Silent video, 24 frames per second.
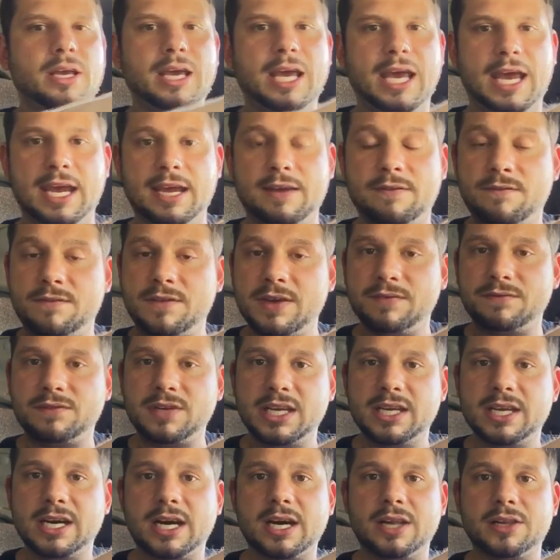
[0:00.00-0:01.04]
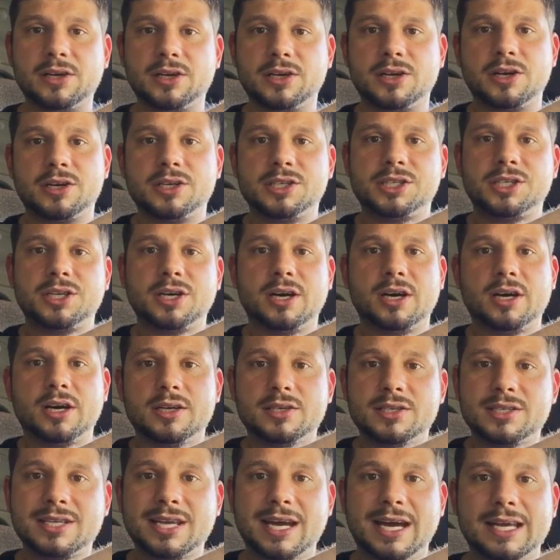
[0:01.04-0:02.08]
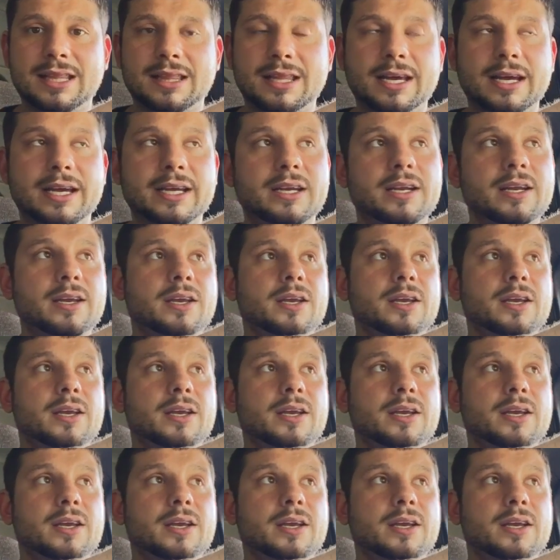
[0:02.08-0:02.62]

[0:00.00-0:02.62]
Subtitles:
a $50 Kershaw Skyline.